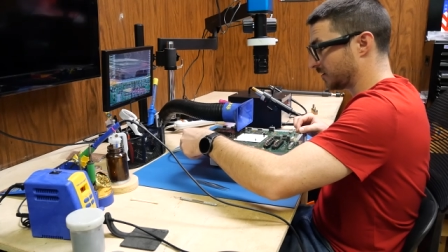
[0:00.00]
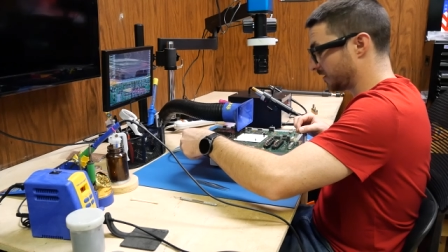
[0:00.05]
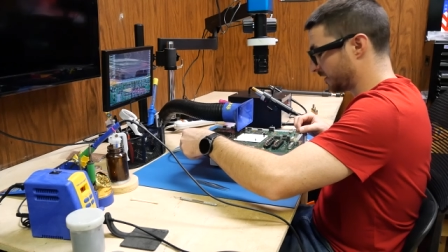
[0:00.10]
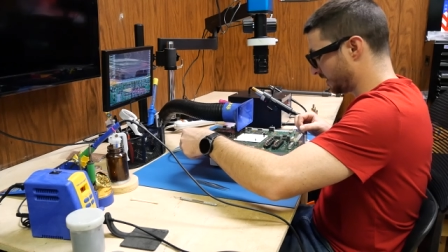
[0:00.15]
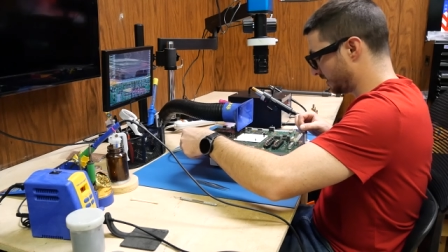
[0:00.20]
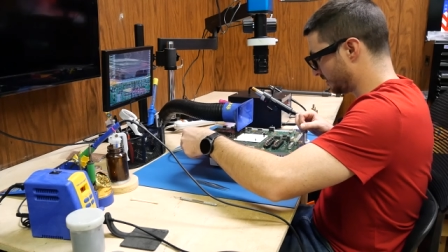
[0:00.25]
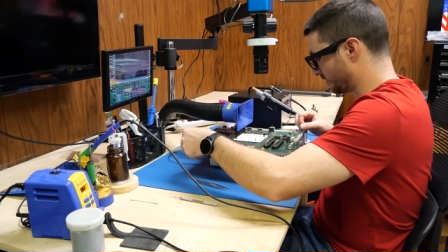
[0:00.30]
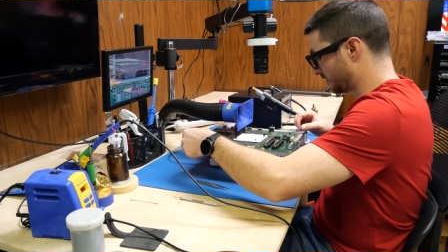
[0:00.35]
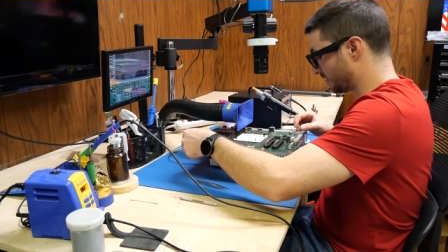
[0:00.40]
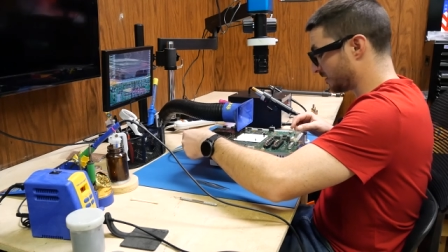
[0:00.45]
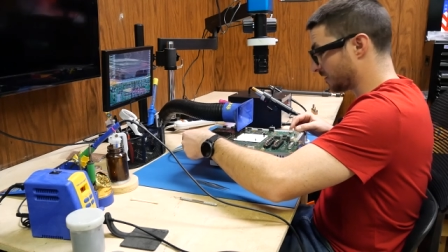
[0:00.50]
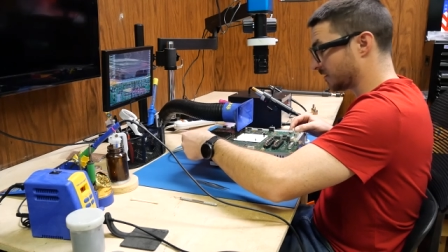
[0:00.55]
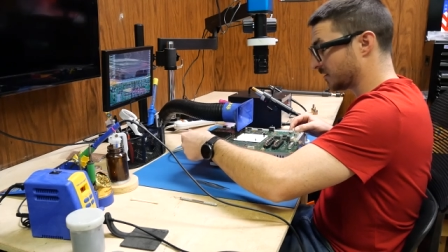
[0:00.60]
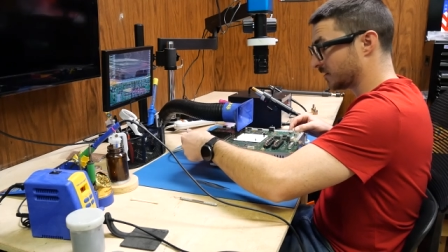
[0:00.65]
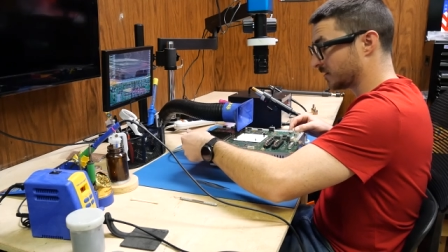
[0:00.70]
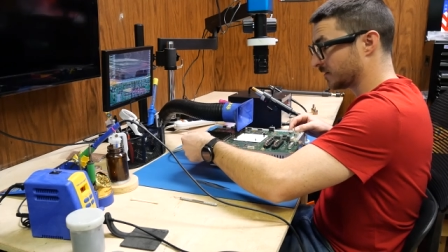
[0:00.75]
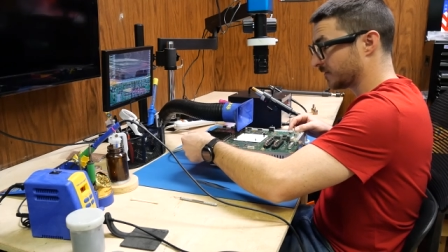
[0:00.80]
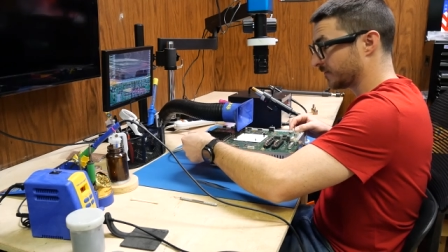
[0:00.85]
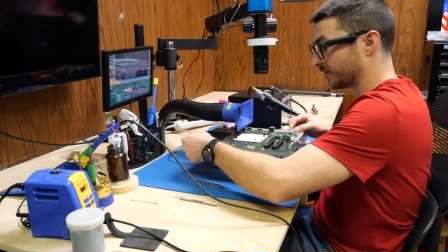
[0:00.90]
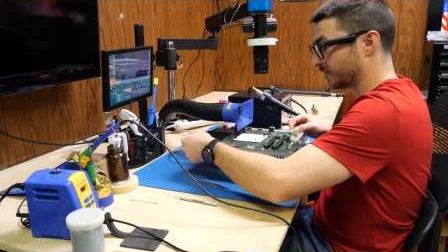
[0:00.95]
later.
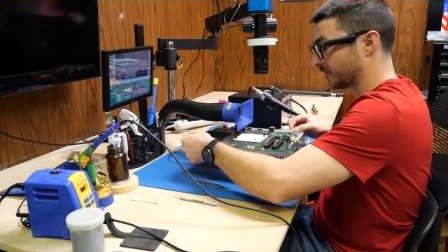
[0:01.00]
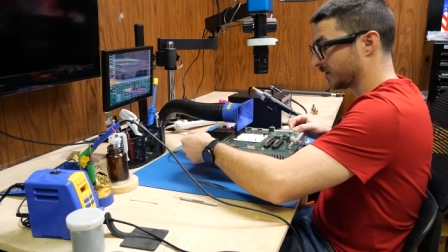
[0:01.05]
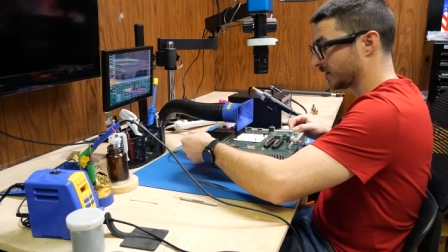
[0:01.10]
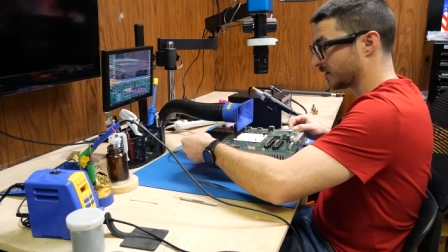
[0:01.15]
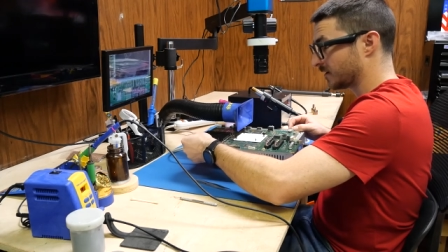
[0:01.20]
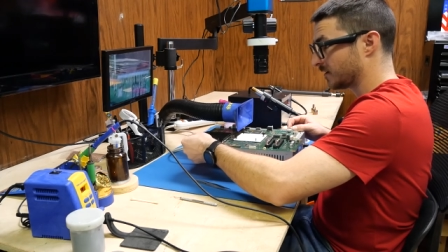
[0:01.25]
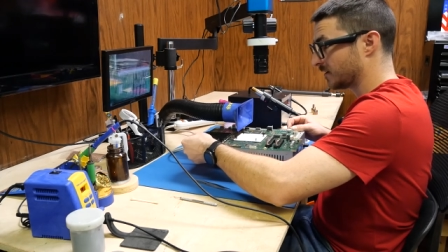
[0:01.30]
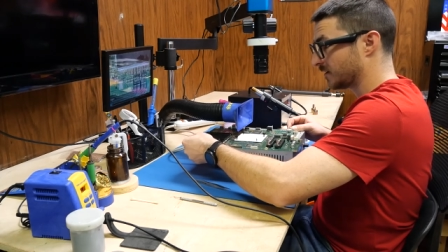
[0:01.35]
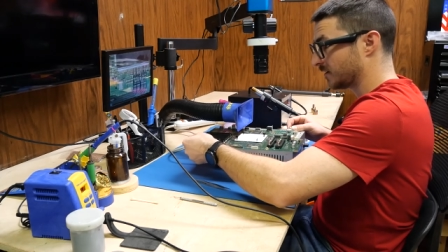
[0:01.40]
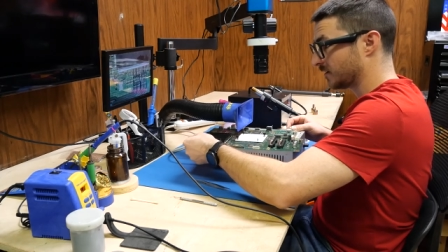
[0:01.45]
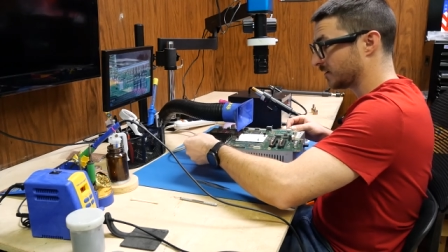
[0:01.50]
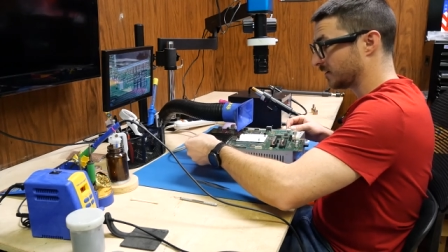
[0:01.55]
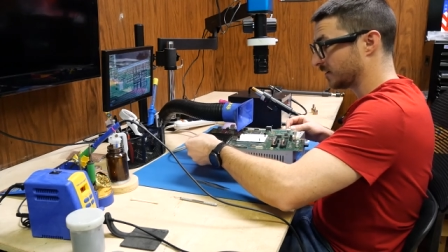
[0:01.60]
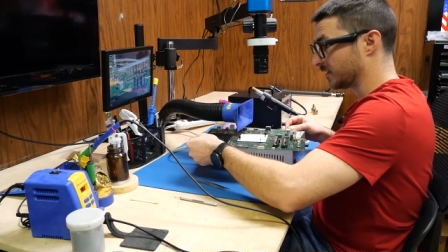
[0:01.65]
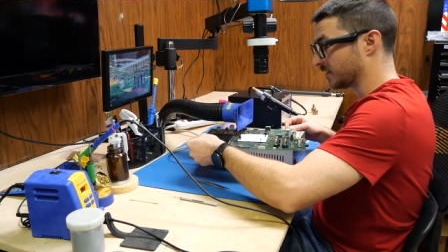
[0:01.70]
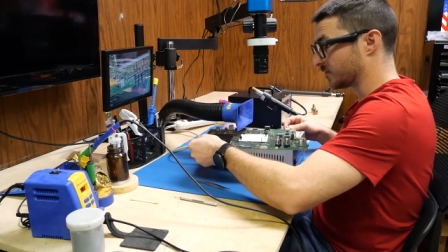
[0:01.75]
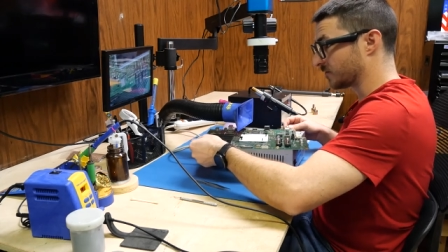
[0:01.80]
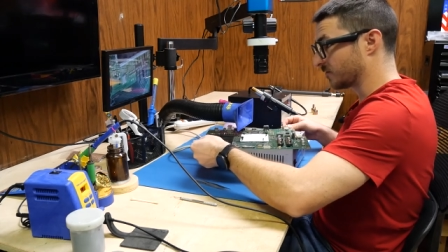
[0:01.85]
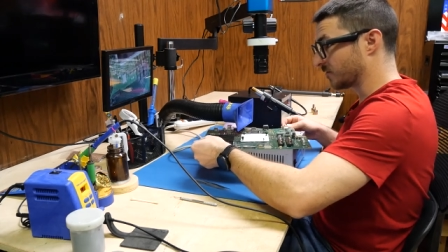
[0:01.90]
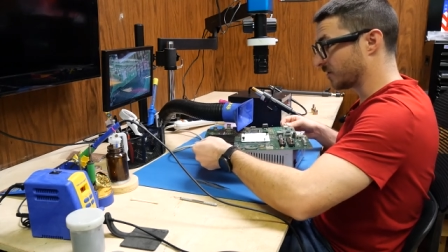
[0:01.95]

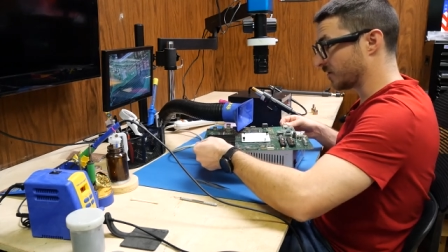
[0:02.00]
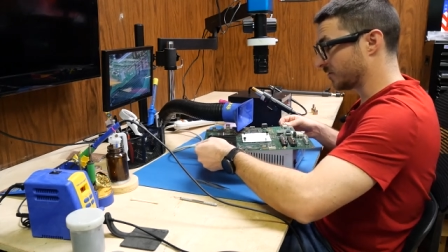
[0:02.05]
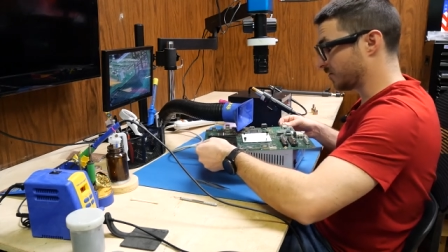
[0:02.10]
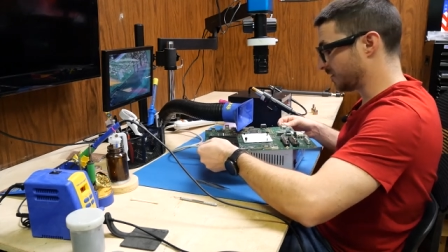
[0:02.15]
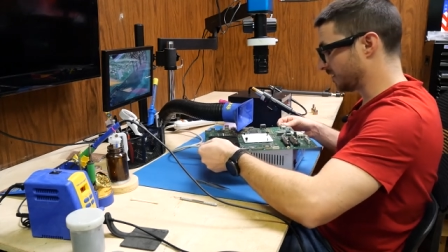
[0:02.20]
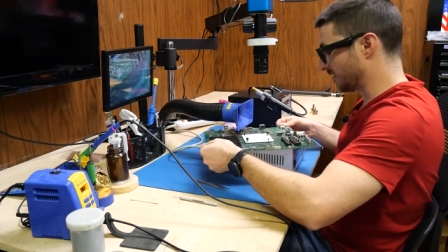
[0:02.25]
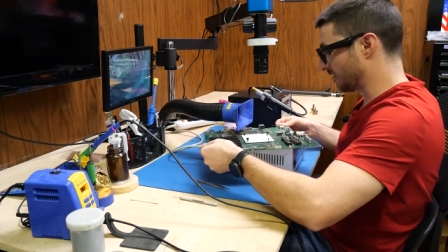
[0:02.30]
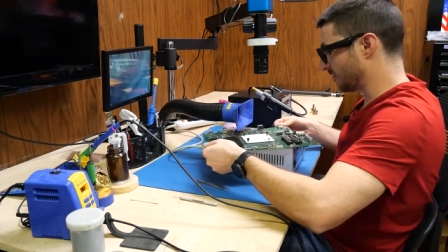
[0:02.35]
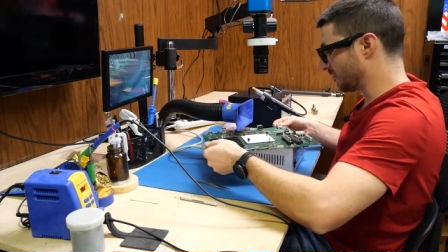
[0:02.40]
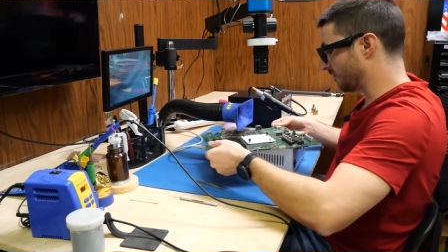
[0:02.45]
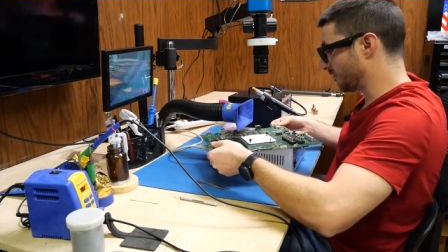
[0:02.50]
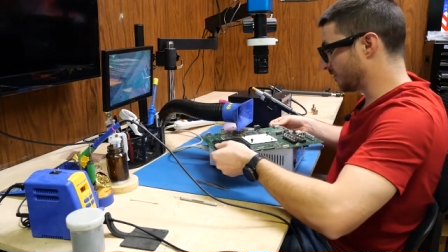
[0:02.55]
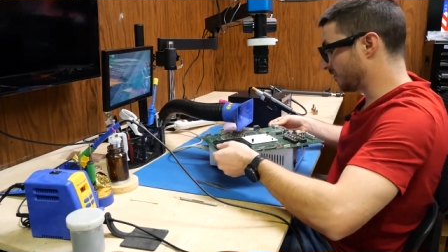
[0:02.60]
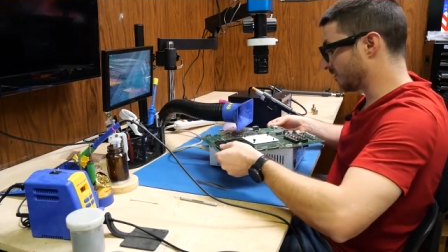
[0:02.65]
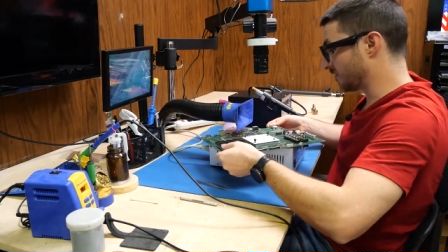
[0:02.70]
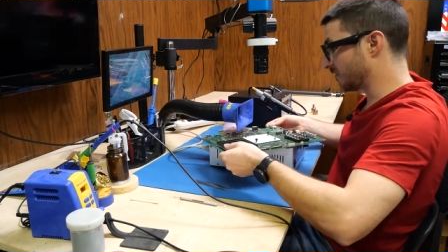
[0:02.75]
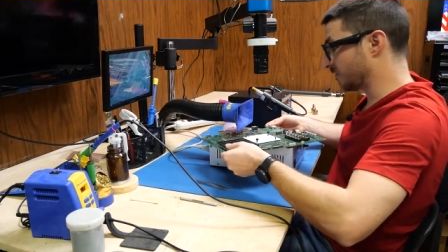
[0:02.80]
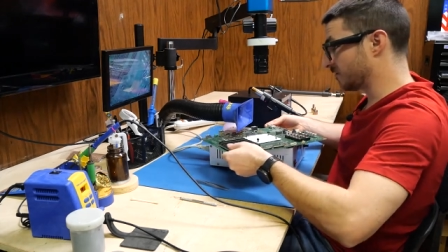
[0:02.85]
Let's rotate the board